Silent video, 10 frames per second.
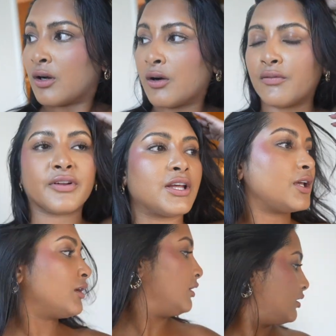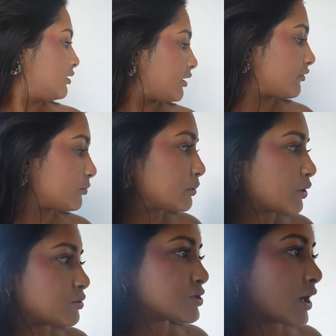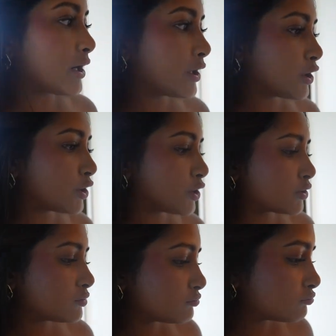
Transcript: Hopefully I have a blow dryer.